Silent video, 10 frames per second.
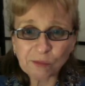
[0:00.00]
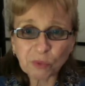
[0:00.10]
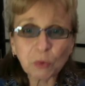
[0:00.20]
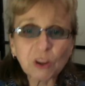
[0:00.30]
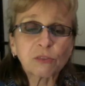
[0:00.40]

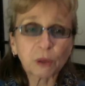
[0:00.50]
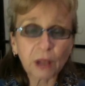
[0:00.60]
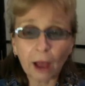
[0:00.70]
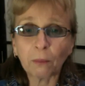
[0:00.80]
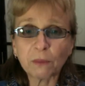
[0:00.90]
which will
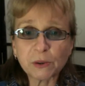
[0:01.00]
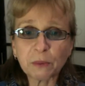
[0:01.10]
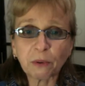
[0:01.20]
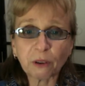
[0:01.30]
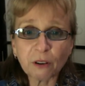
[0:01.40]
help to
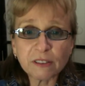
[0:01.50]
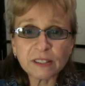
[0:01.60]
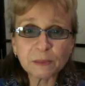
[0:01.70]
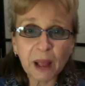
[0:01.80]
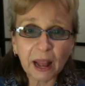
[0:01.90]
improve
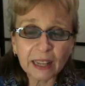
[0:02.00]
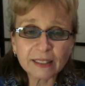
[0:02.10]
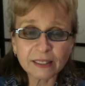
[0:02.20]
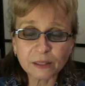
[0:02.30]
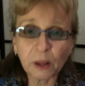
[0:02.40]
his
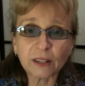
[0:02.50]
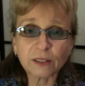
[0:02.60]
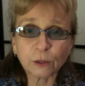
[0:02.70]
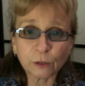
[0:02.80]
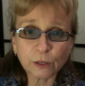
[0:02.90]
balance as well as
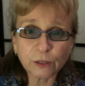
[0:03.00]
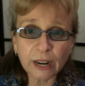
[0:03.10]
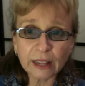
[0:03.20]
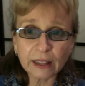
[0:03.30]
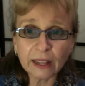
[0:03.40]
core
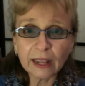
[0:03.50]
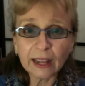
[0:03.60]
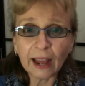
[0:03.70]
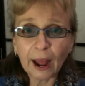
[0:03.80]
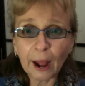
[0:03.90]
strength
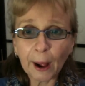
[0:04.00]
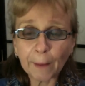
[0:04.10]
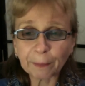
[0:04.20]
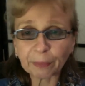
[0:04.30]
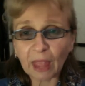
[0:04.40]

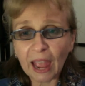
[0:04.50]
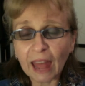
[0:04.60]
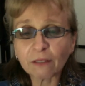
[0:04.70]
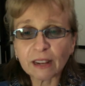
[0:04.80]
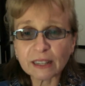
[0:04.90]

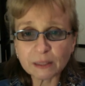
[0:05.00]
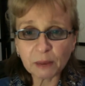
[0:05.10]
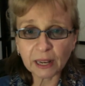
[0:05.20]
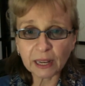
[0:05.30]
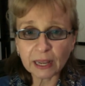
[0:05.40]
and the
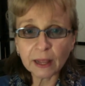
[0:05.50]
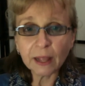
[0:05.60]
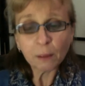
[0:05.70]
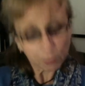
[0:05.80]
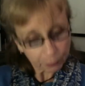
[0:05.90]
flexibility.
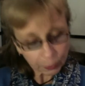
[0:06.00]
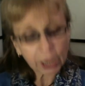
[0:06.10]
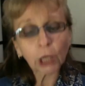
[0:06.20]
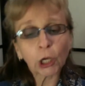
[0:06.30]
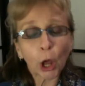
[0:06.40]
But we work
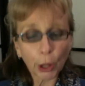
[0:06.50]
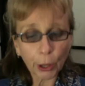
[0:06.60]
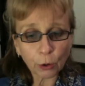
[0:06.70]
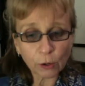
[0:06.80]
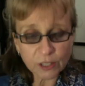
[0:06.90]
a lot on
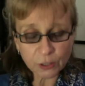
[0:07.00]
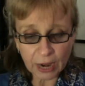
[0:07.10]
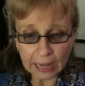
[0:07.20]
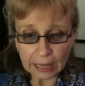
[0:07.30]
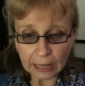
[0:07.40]
the core
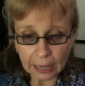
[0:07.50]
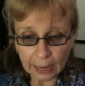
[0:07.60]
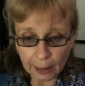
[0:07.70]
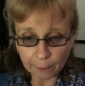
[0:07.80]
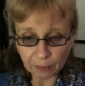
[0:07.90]
strength
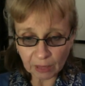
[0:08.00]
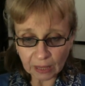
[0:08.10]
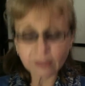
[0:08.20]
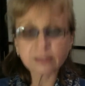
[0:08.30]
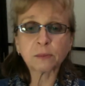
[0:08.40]

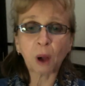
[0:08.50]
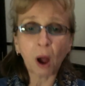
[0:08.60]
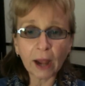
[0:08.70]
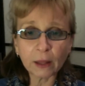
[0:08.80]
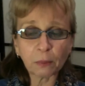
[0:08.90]
in the
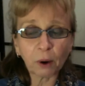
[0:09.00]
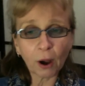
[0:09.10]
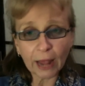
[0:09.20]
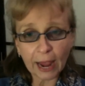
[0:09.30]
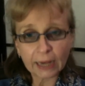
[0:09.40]
supine and the
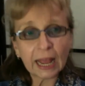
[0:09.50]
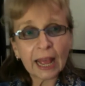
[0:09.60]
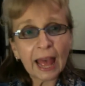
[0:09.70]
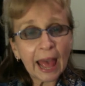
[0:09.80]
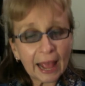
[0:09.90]
prone, and
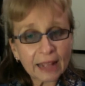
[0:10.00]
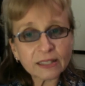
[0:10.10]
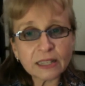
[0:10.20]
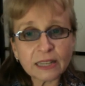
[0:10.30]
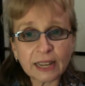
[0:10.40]

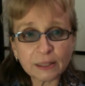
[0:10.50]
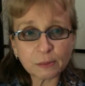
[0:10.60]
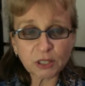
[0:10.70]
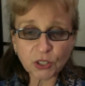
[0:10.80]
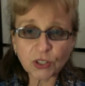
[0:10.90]
hands and knees
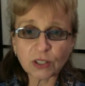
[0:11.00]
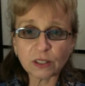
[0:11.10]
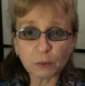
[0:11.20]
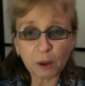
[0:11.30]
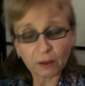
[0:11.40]
position
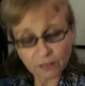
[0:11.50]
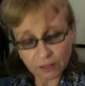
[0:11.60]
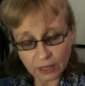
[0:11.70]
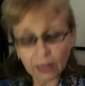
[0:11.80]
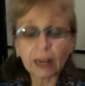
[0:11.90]
as well. So
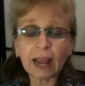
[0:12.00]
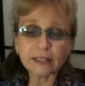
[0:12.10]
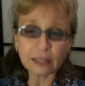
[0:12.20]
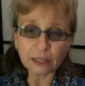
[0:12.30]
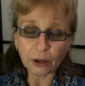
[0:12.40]
your
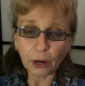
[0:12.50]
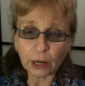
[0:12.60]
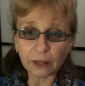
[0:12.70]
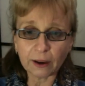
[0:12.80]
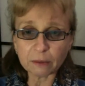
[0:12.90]
classic yoga
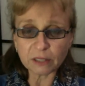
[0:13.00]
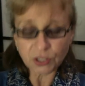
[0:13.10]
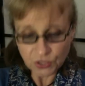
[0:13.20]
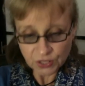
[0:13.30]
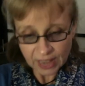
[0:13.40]
therapy
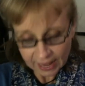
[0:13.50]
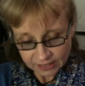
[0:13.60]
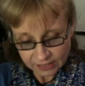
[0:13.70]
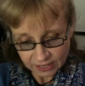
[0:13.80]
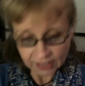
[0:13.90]
positions,
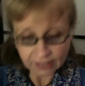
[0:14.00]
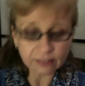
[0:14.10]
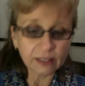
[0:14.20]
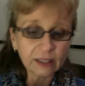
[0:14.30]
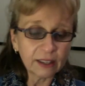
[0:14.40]
hands and
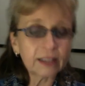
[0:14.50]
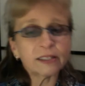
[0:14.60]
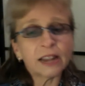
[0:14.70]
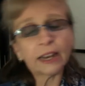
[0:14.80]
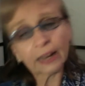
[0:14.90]
knees, extending